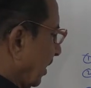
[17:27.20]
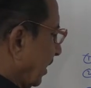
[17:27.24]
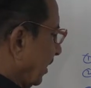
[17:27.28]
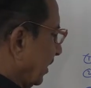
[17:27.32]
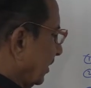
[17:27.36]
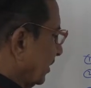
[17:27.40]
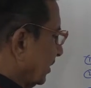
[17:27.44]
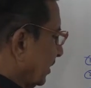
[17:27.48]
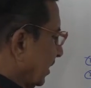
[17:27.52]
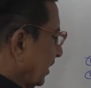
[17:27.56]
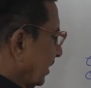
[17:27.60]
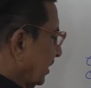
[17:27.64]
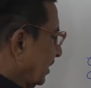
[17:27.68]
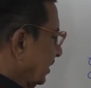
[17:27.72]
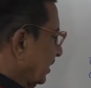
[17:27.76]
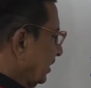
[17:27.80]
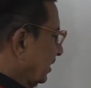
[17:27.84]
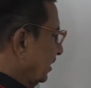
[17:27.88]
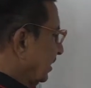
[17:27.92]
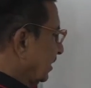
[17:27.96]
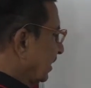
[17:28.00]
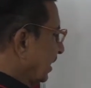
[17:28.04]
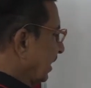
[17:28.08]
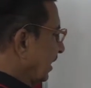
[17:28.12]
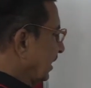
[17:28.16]

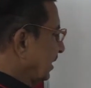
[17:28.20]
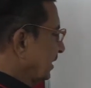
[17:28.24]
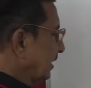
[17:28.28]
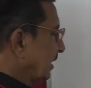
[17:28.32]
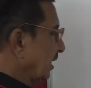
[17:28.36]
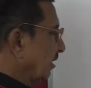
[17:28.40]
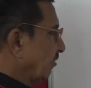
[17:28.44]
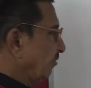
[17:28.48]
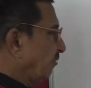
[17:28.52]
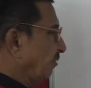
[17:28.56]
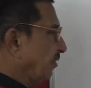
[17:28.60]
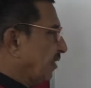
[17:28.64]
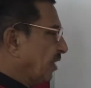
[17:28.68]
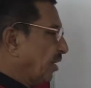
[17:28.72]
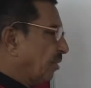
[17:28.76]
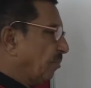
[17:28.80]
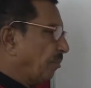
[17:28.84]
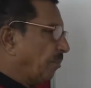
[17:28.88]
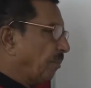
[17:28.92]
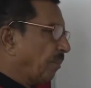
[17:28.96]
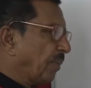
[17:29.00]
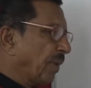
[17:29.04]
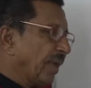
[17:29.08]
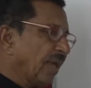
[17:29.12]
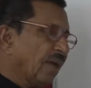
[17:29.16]
Since there is
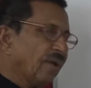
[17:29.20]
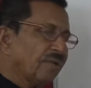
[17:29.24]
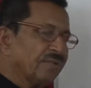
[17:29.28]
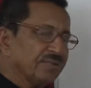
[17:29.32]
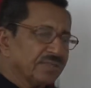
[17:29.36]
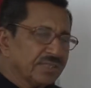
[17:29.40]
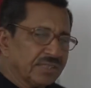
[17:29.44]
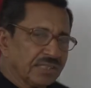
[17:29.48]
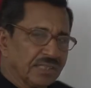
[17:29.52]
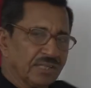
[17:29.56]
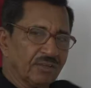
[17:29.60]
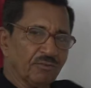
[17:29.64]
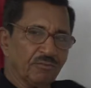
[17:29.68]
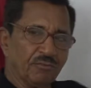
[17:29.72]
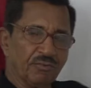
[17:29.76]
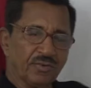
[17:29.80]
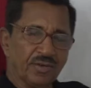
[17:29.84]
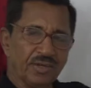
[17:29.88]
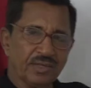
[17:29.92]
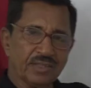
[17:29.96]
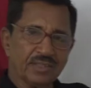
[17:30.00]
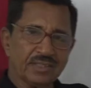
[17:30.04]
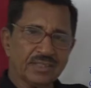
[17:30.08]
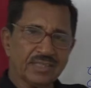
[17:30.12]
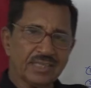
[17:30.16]
infinite play of
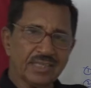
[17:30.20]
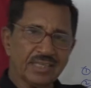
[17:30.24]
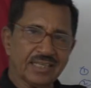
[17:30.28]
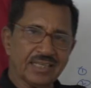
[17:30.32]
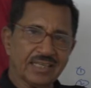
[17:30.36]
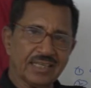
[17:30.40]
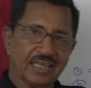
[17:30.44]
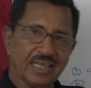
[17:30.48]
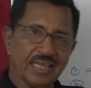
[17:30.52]
signifiers in